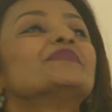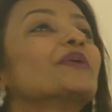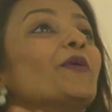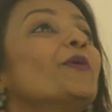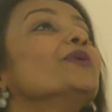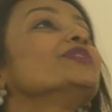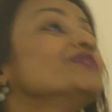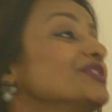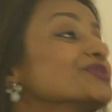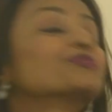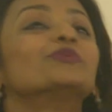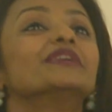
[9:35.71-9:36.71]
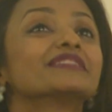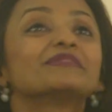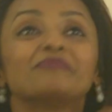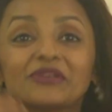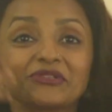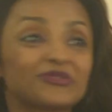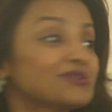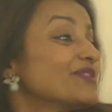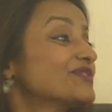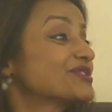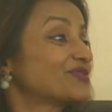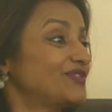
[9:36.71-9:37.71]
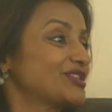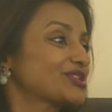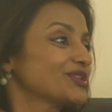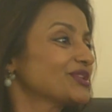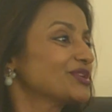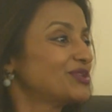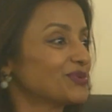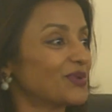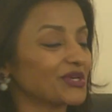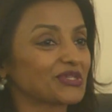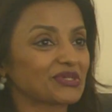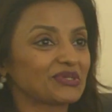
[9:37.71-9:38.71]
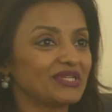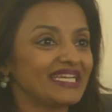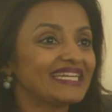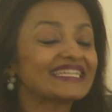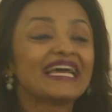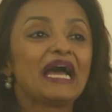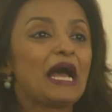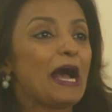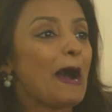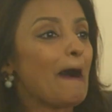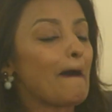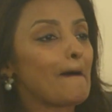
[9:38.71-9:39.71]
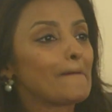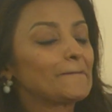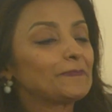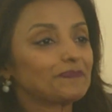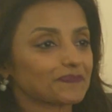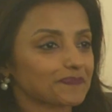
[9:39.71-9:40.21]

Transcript: But all of it is worth it because you have this vision that you want to create. The